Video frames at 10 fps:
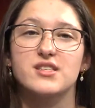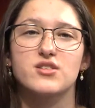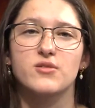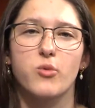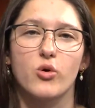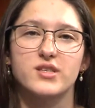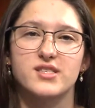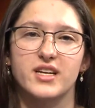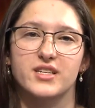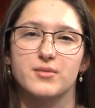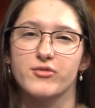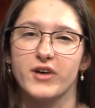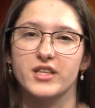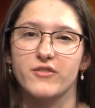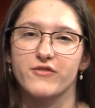eastern port city to
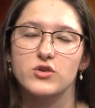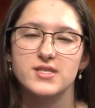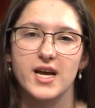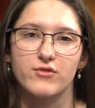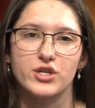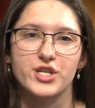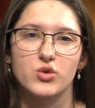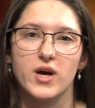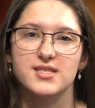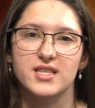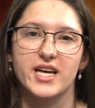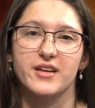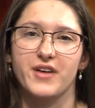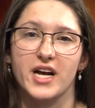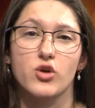provide the first ever
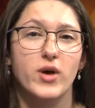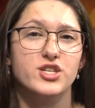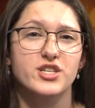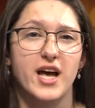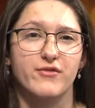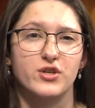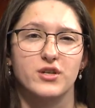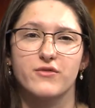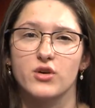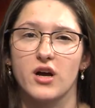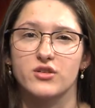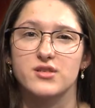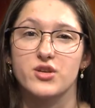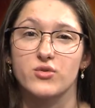U.S.-led evacuation effort for other